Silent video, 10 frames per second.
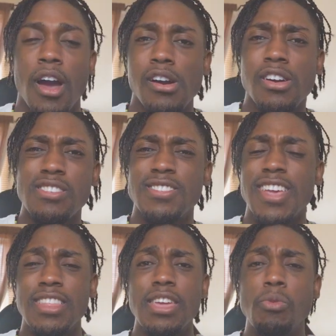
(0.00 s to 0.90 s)
Her cursed
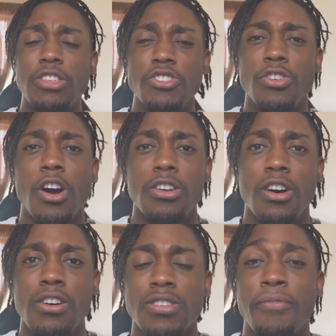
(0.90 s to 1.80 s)
technique with the straw
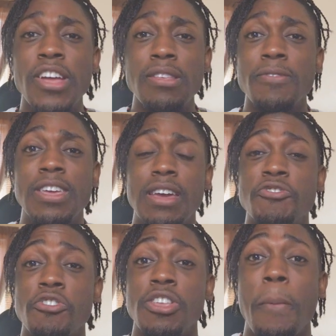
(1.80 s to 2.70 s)
dolls effectively gives
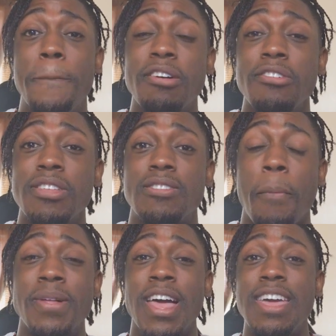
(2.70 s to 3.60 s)
her the ability to
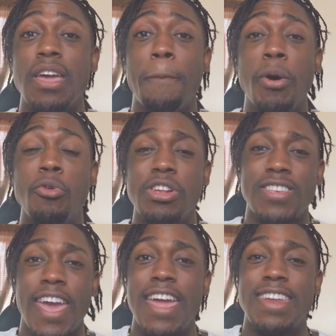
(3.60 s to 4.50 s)
play the opponent's
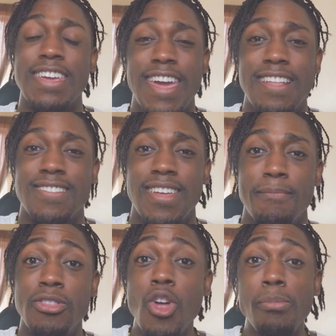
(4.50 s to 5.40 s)
hand against
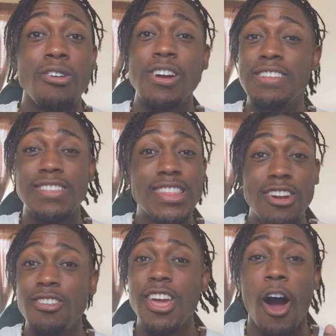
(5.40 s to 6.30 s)
them. Nobara is
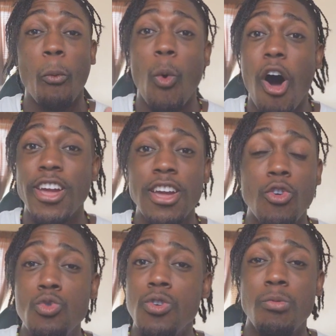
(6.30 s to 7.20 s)
literally a walking
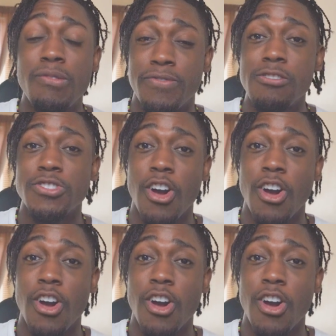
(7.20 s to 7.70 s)
Uno reverse